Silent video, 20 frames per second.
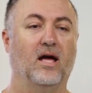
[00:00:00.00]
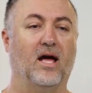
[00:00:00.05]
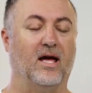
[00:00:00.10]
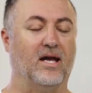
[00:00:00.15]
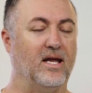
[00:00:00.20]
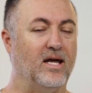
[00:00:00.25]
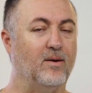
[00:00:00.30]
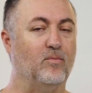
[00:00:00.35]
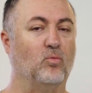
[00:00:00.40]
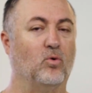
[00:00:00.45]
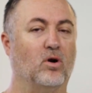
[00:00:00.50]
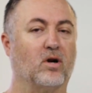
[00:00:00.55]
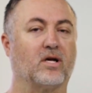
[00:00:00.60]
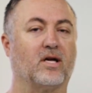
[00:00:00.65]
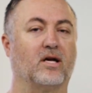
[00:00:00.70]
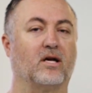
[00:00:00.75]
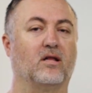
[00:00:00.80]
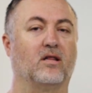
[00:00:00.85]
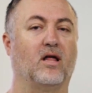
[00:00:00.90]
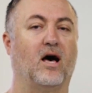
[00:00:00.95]
and him
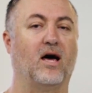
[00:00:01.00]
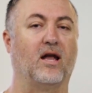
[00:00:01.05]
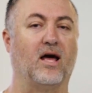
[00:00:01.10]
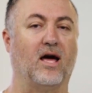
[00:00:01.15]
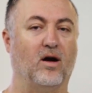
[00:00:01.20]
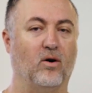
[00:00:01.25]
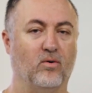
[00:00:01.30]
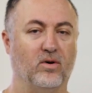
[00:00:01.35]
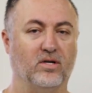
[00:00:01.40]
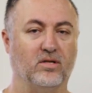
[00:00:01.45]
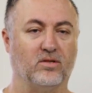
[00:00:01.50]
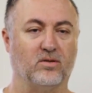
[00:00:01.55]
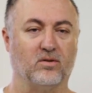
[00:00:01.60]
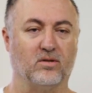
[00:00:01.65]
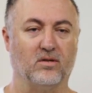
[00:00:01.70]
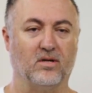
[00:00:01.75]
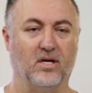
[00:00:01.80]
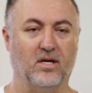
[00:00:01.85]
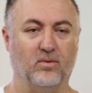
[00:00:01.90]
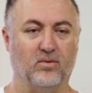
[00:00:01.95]
working a lot. I always,
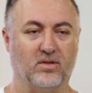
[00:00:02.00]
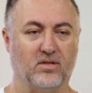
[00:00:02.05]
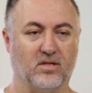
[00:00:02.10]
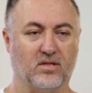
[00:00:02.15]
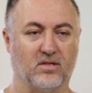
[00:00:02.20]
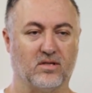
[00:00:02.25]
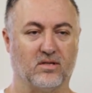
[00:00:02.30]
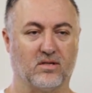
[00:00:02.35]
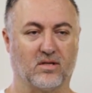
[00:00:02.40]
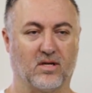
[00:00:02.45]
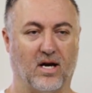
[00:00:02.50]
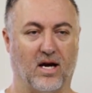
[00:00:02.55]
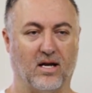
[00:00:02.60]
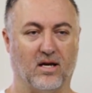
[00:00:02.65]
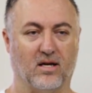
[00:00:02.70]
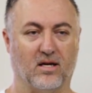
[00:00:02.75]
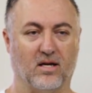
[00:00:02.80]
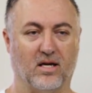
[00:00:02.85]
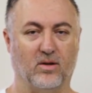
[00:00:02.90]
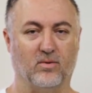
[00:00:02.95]
he was just
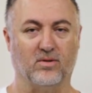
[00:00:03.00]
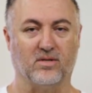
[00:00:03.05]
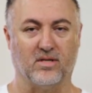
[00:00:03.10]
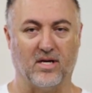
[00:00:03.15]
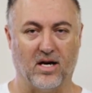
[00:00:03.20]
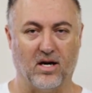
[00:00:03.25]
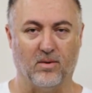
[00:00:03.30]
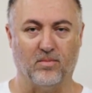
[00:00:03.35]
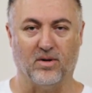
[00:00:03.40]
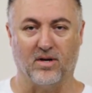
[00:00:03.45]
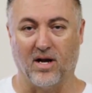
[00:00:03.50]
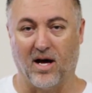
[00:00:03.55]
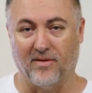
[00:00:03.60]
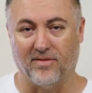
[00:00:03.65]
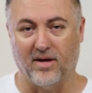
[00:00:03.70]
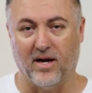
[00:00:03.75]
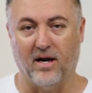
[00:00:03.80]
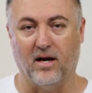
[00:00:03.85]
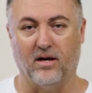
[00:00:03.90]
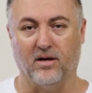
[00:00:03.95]
kind of, he was there, but
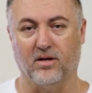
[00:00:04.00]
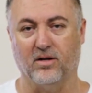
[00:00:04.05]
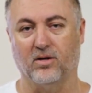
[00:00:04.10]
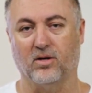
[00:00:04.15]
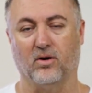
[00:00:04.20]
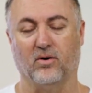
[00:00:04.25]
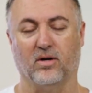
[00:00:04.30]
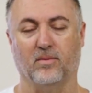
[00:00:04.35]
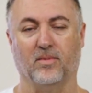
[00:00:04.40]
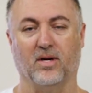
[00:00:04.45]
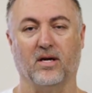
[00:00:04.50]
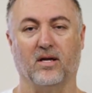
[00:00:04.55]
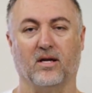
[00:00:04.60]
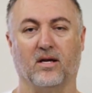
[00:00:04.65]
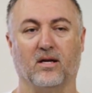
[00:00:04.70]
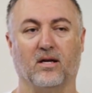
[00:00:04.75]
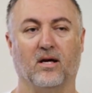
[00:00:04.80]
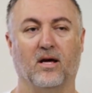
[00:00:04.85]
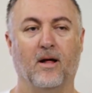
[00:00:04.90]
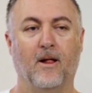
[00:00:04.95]
not there, you know what I mean?
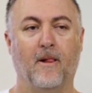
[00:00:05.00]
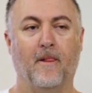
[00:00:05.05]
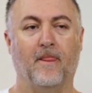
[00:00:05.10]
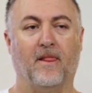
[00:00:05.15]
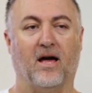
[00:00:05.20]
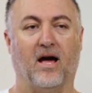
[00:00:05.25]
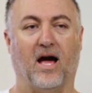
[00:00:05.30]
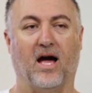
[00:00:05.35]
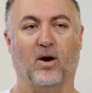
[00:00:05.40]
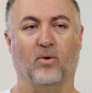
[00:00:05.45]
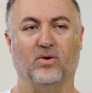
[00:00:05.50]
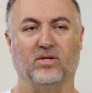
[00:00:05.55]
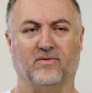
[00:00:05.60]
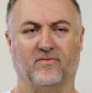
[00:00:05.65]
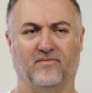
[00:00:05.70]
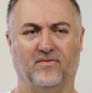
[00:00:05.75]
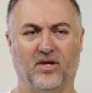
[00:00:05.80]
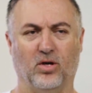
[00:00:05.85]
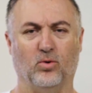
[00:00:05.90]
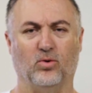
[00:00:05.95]
And I always
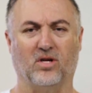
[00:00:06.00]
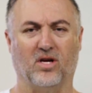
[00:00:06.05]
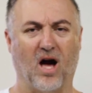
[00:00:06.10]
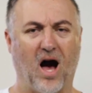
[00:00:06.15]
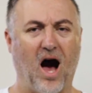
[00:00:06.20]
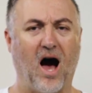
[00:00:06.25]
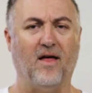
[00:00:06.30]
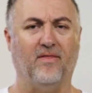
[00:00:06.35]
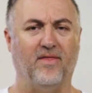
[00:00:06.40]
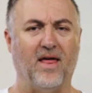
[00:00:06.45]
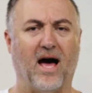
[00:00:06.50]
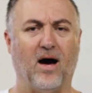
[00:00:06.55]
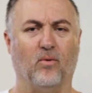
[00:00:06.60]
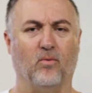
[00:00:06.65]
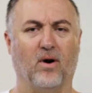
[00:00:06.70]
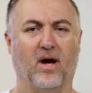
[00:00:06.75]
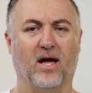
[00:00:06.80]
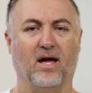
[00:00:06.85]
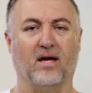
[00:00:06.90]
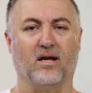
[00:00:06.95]
viewed God that
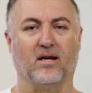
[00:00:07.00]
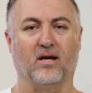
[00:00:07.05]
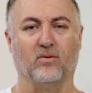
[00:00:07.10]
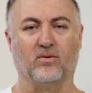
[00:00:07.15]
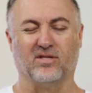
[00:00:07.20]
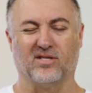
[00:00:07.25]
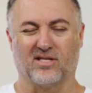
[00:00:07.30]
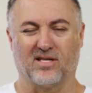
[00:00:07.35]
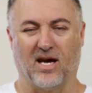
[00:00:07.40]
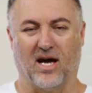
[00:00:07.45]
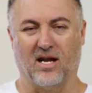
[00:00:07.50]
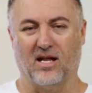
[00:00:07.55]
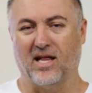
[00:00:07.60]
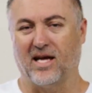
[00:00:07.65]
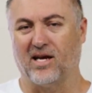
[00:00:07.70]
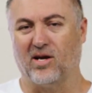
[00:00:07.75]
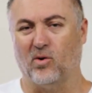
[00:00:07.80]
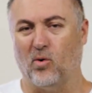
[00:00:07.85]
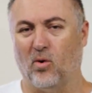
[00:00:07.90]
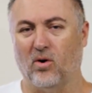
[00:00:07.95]
way. And I was kind of
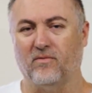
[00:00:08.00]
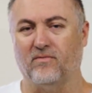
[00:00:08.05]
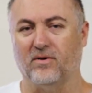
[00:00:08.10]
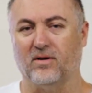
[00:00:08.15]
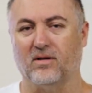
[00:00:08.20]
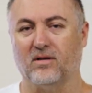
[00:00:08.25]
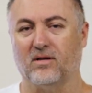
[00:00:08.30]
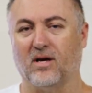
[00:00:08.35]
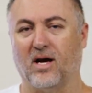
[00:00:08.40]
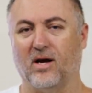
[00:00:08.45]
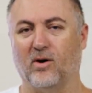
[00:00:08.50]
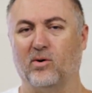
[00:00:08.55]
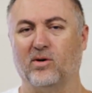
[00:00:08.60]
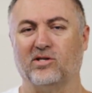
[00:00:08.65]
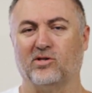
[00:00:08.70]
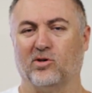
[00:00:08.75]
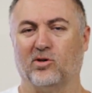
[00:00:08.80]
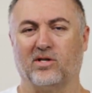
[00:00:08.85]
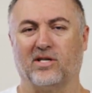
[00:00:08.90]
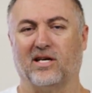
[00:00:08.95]
like an orphan. I
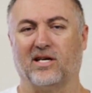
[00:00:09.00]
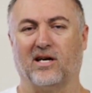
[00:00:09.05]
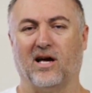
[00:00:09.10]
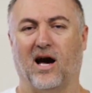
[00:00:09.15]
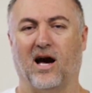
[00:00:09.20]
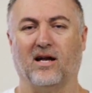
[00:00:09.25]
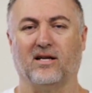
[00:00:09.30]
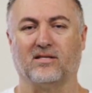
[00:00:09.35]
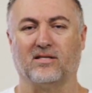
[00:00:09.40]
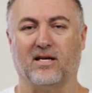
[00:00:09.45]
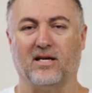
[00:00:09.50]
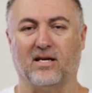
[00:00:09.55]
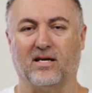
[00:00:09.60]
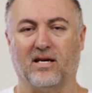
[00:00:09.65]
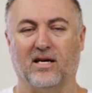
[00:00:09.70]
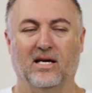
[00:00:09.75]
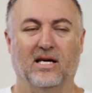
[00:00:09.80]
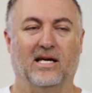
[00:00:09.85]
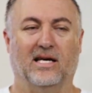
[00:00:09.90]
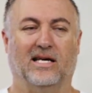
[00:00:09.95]
always looked at God as
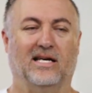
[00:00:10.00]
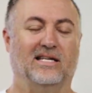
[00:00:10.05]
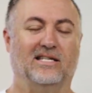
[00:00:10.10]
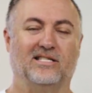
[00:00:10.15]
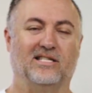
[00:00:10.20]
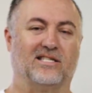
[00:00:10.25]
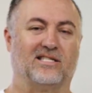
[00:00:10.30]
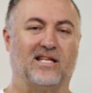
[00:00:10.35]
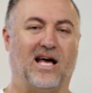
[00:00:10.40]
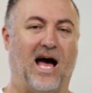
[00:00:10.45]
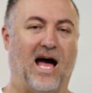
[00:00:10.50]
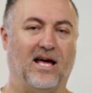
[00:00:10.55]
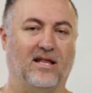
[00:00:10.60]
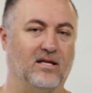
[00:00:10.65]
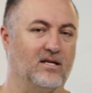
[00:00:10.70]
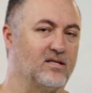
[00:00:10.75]
like, he's just high in